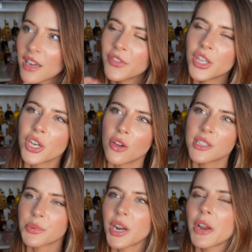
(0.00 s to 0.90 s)
off of the
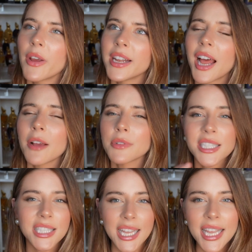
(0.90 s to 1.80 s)
notes when I read it, I
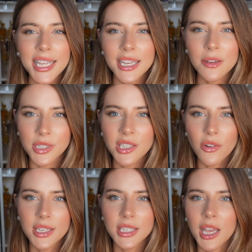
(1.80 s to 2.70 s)
was thinking that it was
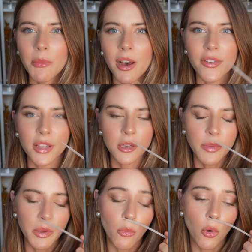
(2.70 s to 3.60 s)
going to come off a little
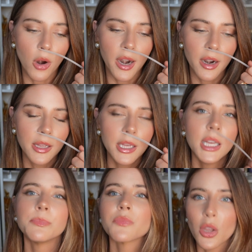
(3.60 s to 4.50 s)
bit more
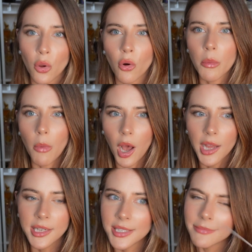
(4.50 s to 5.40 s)

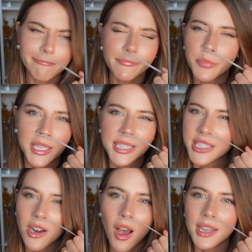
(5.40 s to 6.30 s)
gourmand, but it's
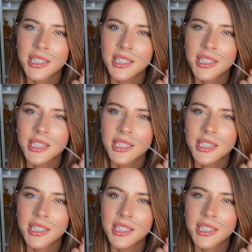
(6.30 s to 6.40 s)
not.